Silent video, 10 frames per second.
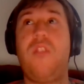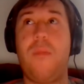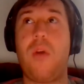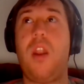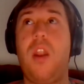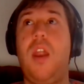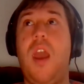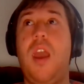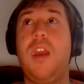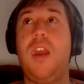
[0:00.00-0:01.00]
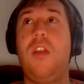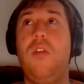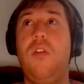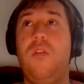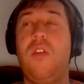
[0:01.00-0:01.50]
They brought in a kid
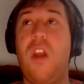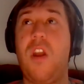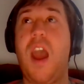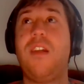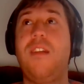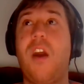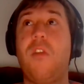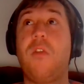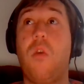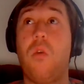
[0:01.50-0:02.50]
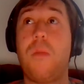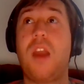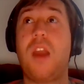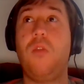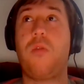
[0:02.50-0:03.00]
who's a very highly touted
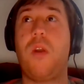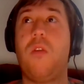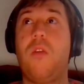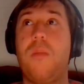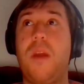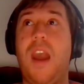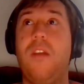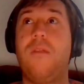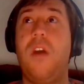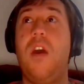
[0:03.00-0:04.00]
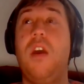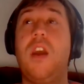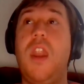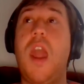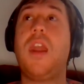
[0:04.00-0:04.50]
quarterback, dual threat quarterback out of
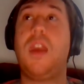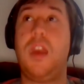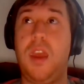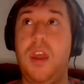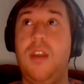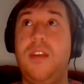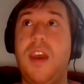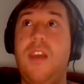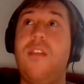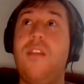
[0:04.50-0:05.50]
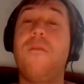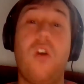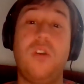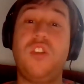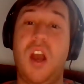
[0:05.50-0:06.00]
Connecticut. Tyson
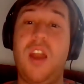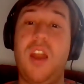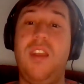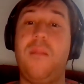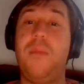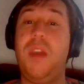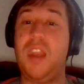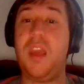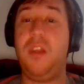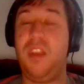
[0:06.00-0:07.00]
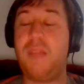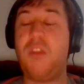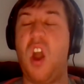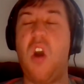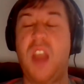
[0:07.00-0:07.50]
Fulmachon is a big name, his name
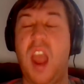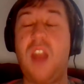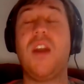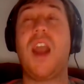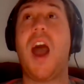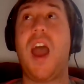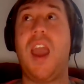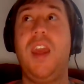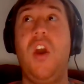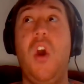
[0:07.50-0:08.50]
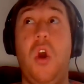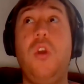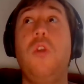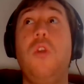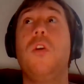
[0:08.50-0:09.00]
to know, kind of a guy
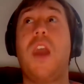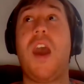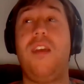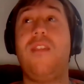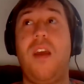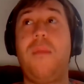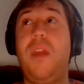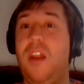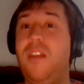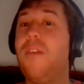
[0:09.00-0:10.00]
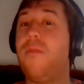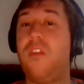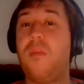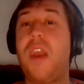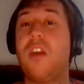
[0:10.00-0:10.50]
who you look at as, I mean, a
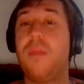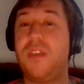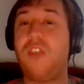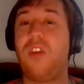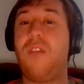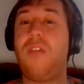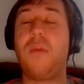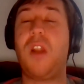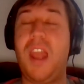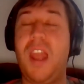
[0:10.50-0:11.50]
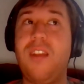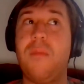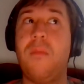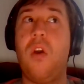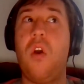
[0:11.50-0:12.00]
difference maker potentially if they're able to land
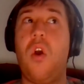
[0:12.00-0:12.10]
him.